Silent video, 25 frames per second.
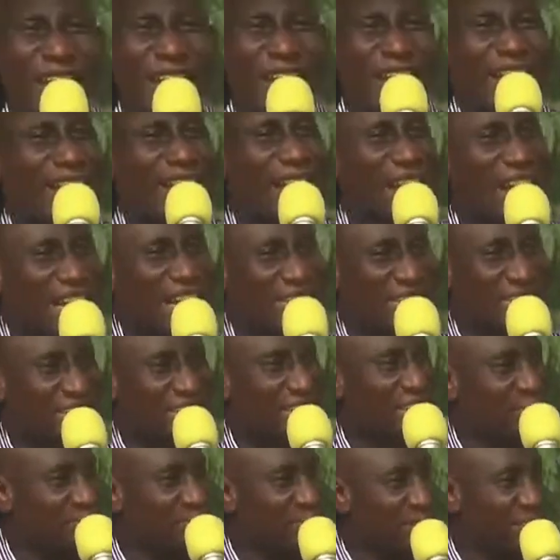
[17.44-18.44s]
Last
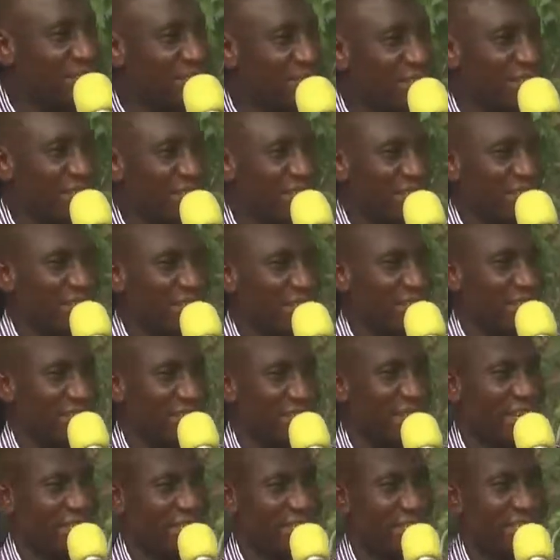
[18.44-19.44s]
NBD,
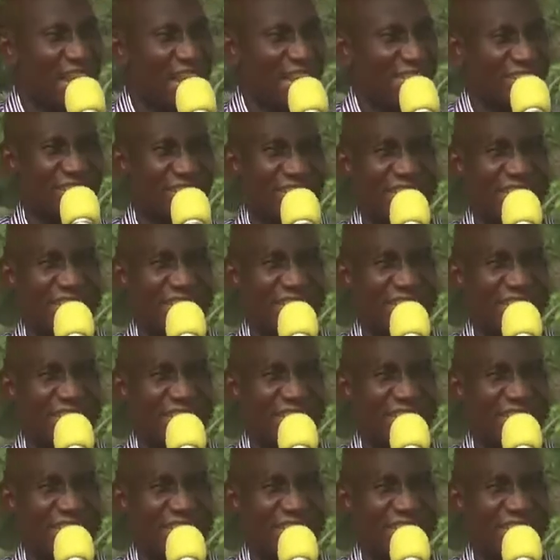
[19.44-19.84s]
that is last